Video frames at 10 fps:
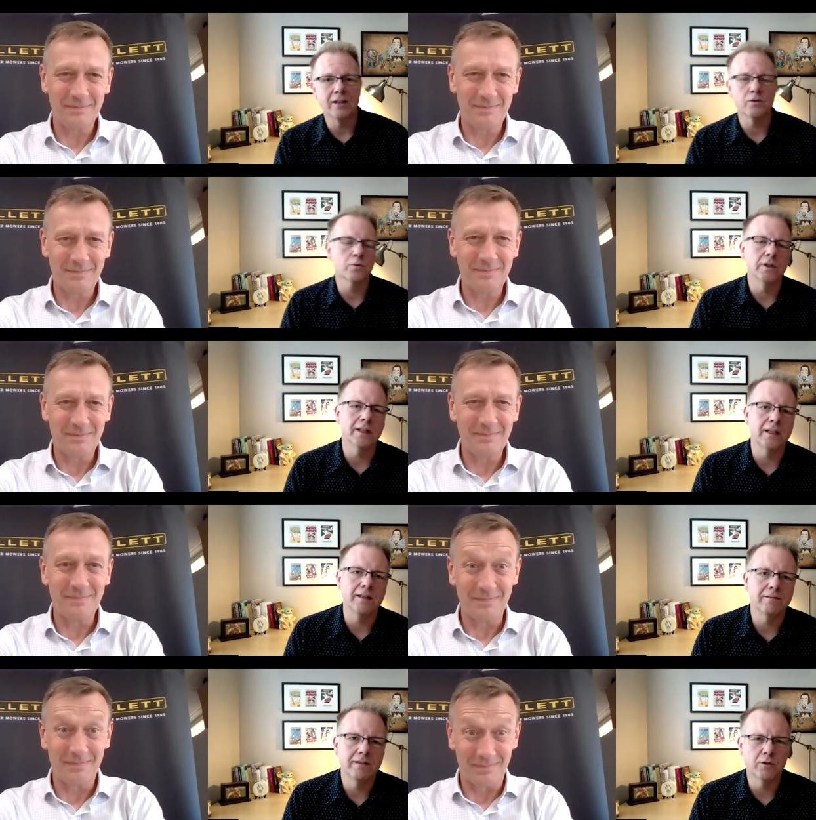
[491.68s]
Speaker 1: is
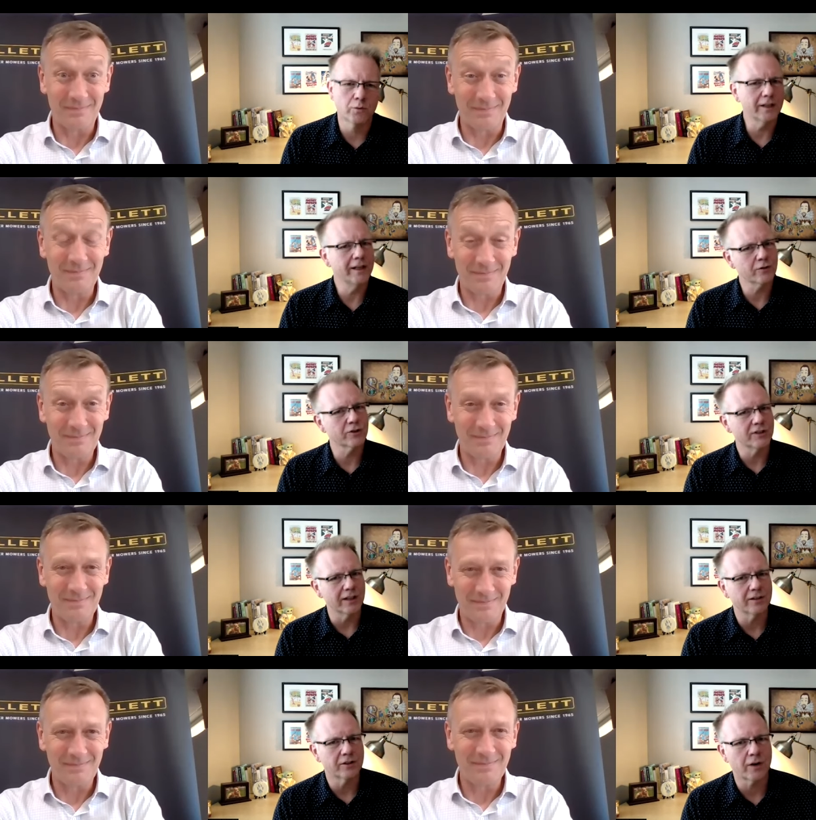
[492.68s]
really is really
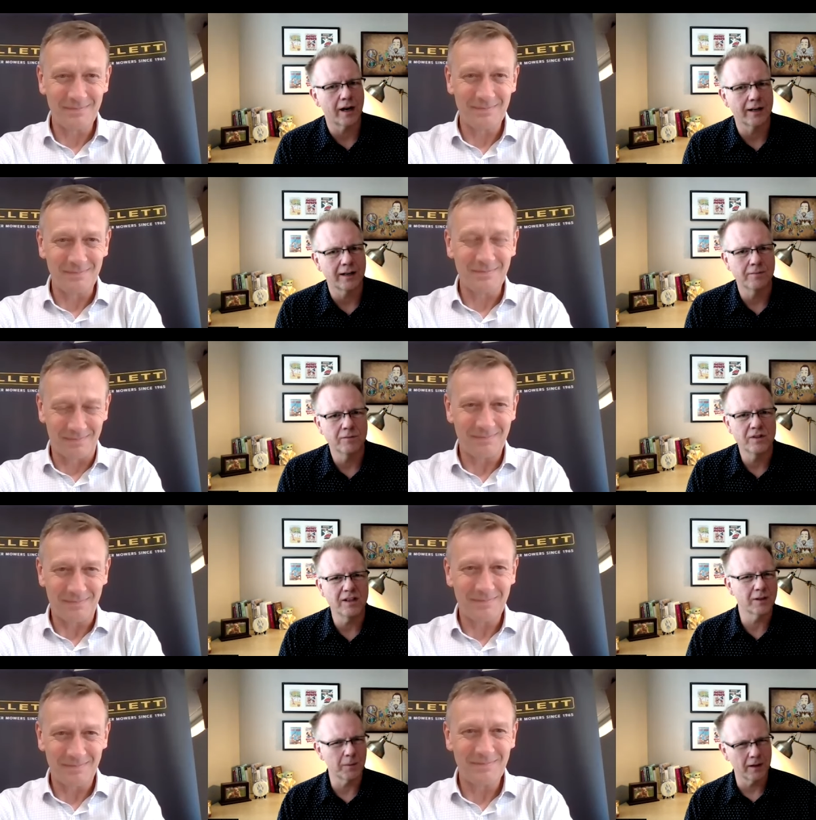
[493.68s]
interesting to try to
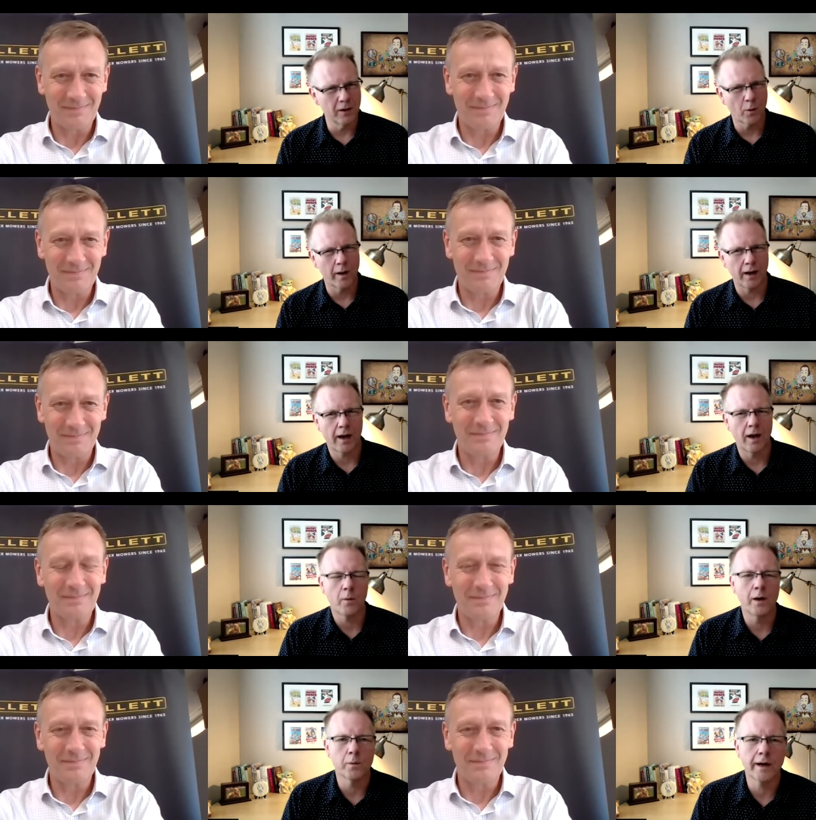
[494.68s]
see something that you quite, can't
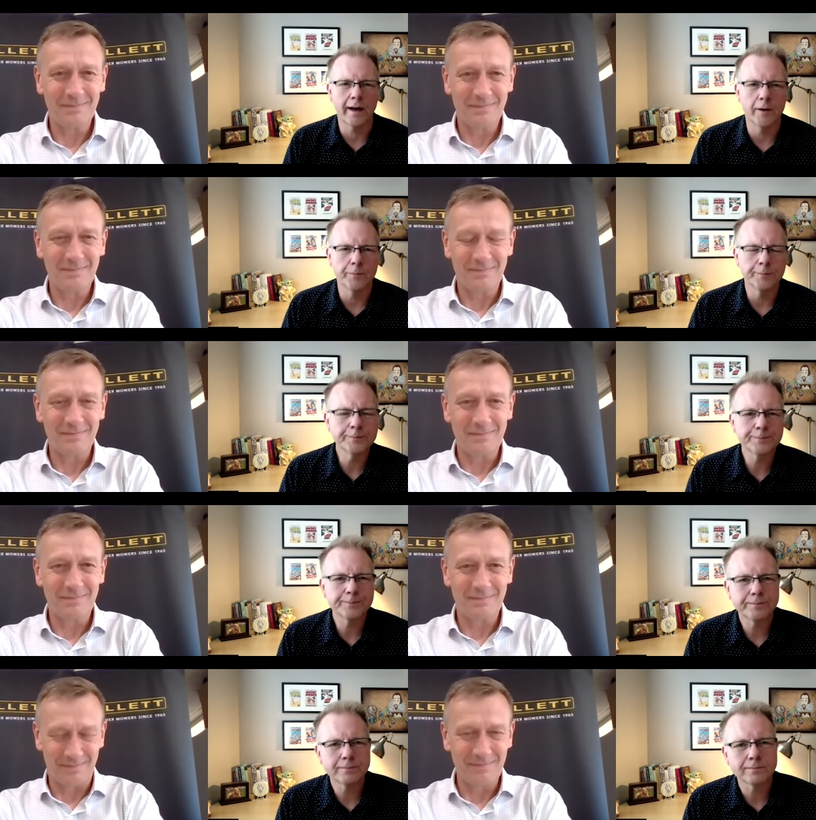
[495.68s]
quite work out.
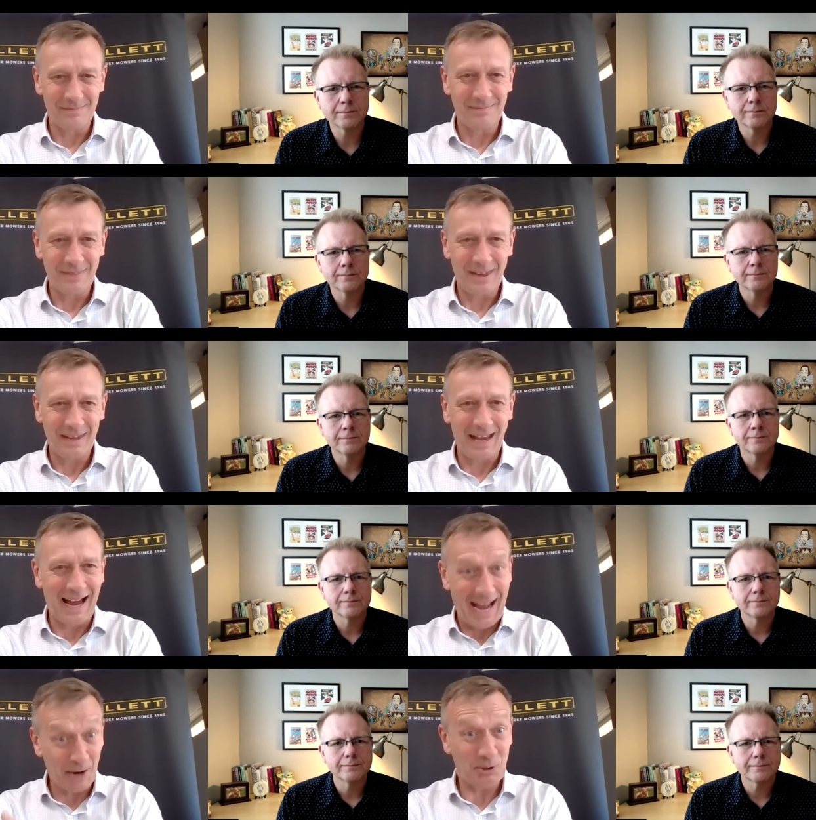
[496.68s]

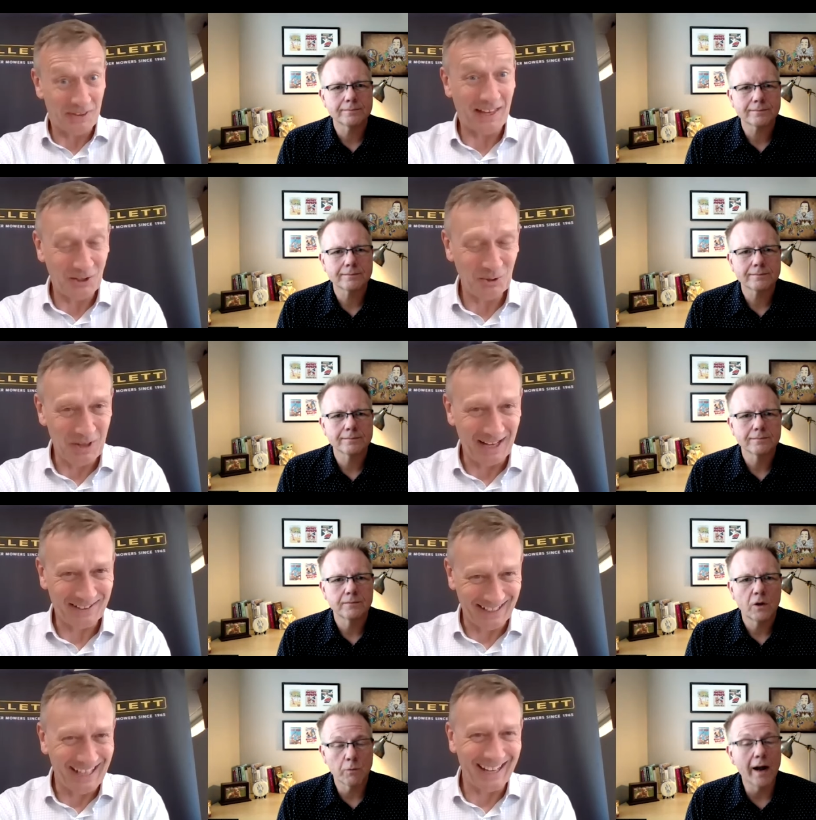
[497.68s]
Speaker 2: How did they do that?
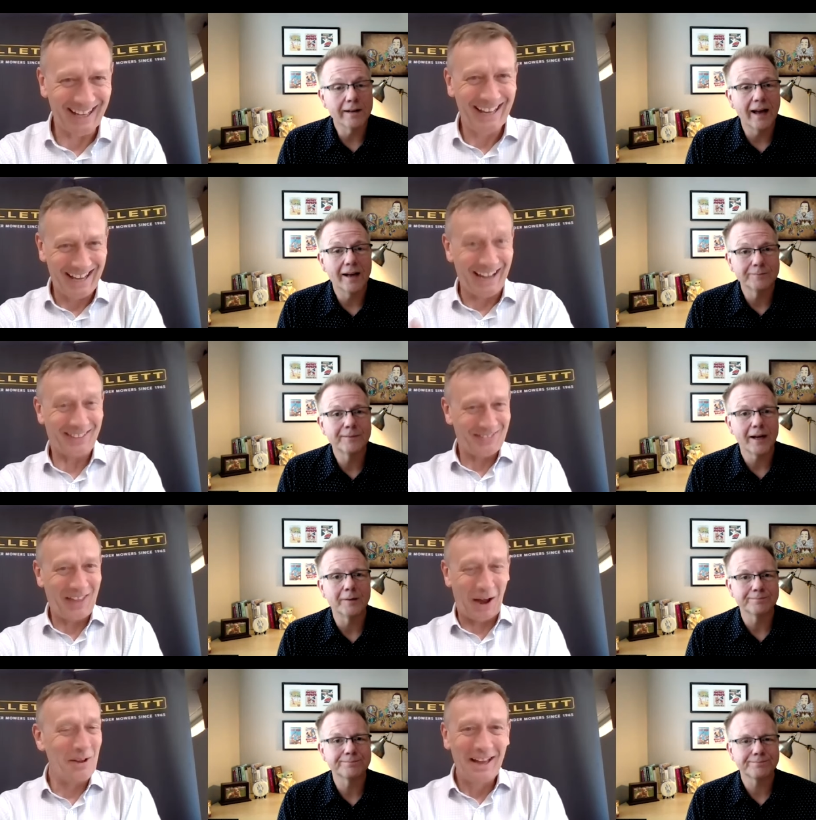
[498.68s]
And uh, right. Yeah. that,
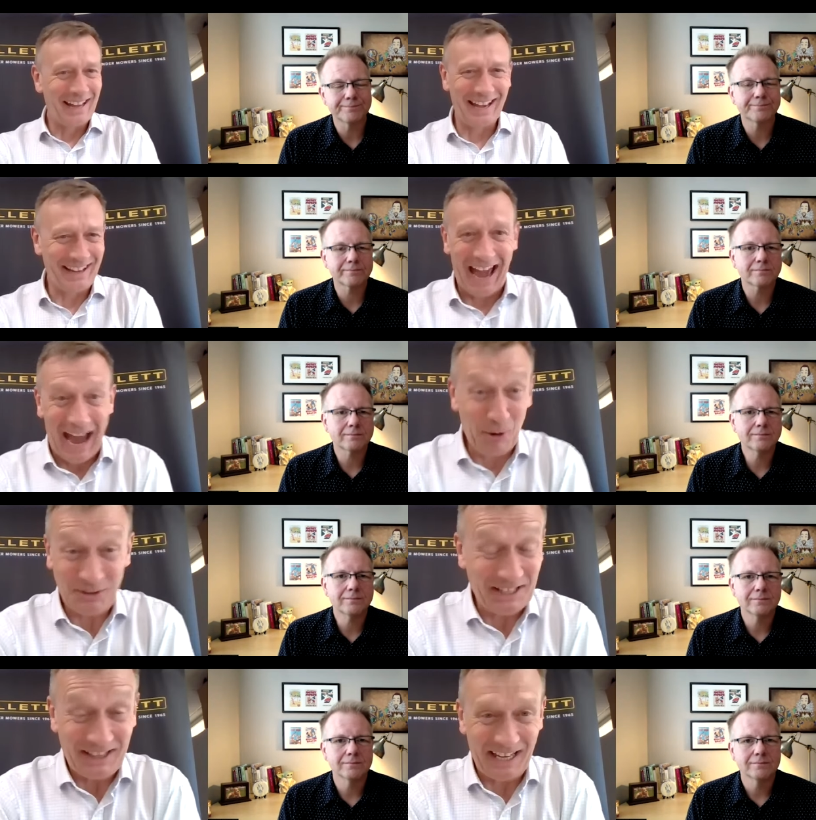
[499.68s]
uh, how
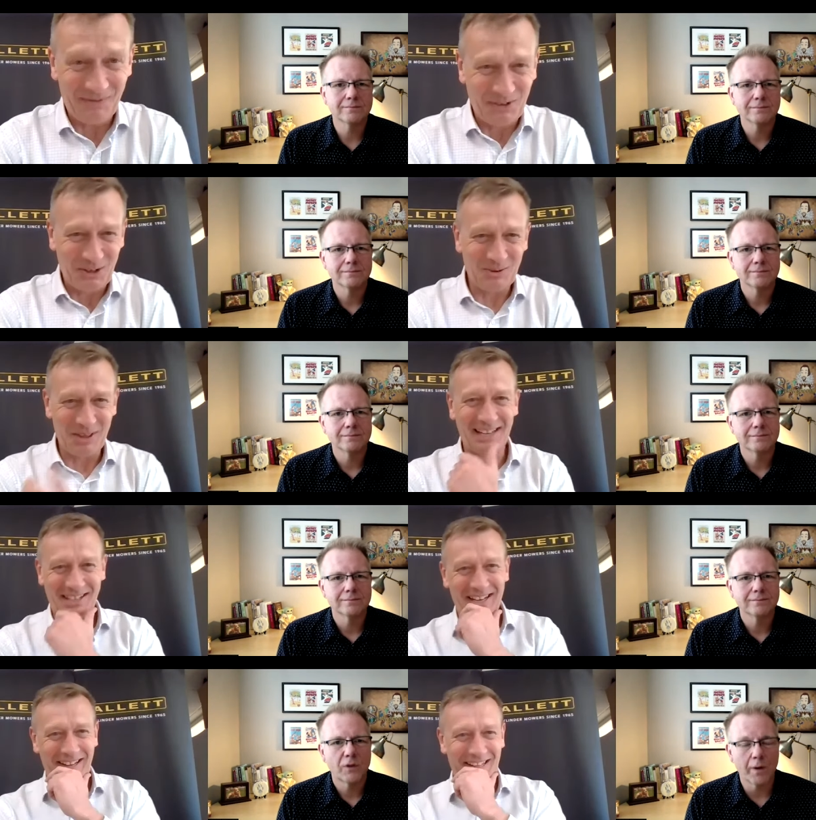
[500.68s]
did they even do that?
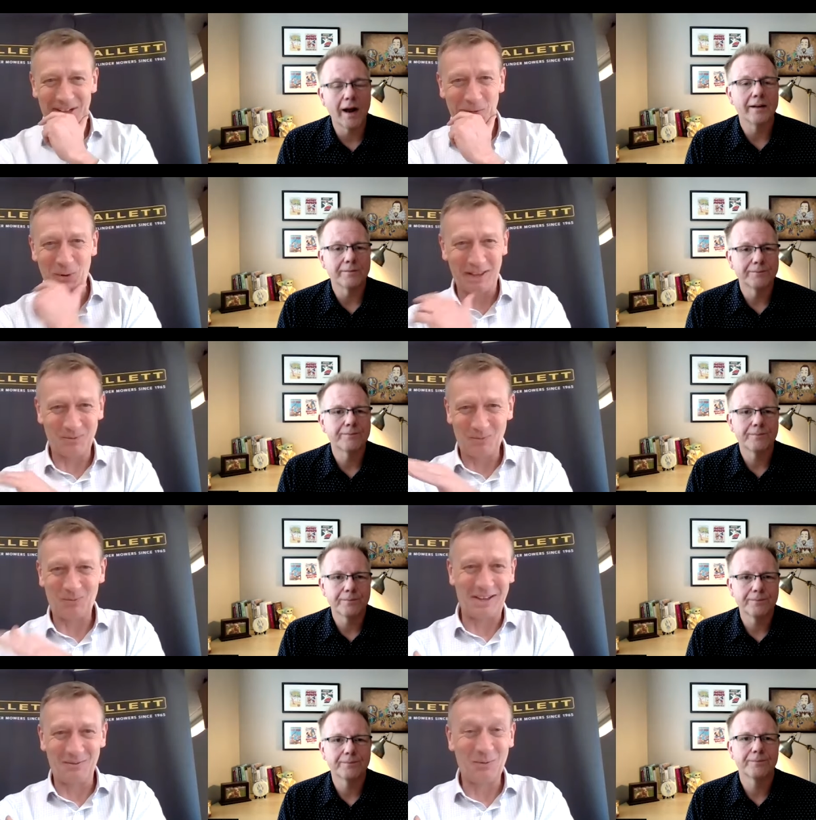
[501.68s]
And uh, you know, we,
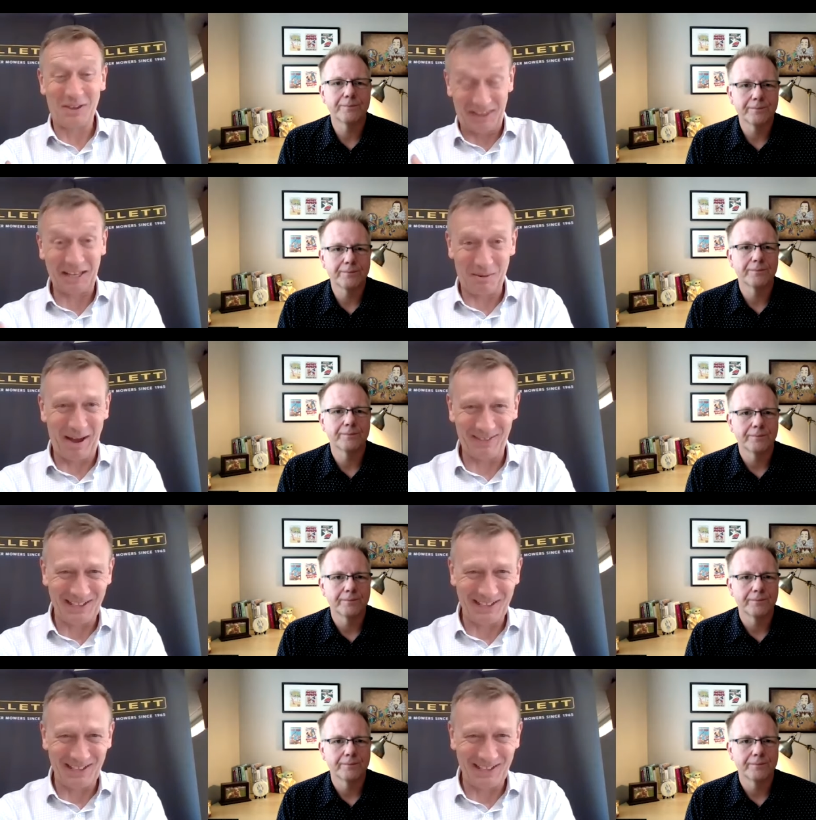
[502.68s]
we, we think about